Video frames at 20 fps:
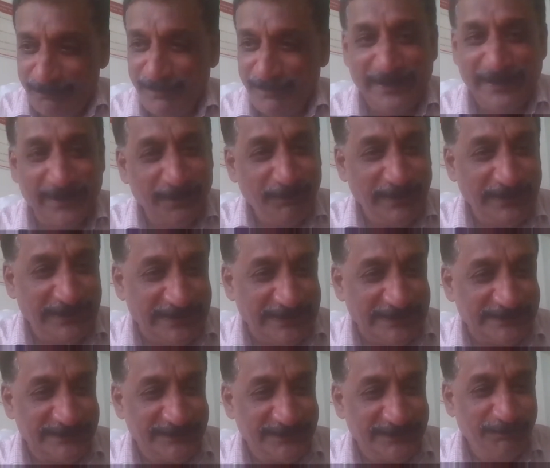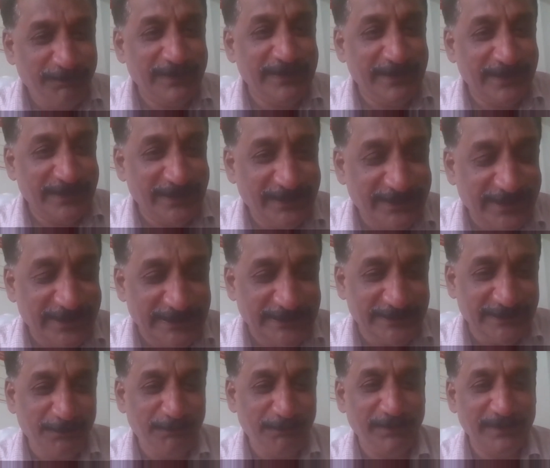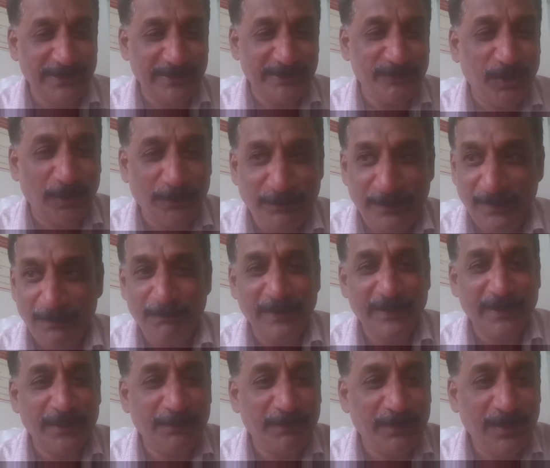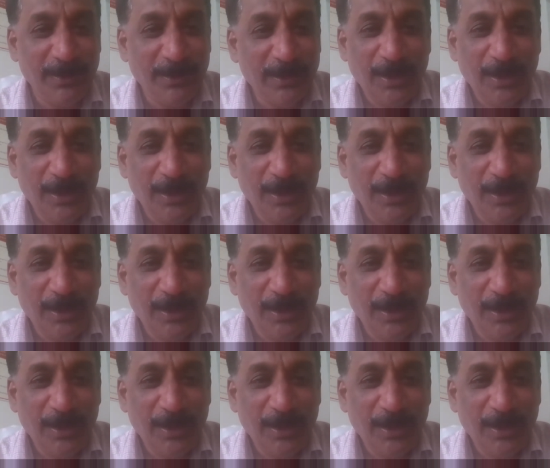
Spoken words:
better meetings, better interaction, better shopping, better.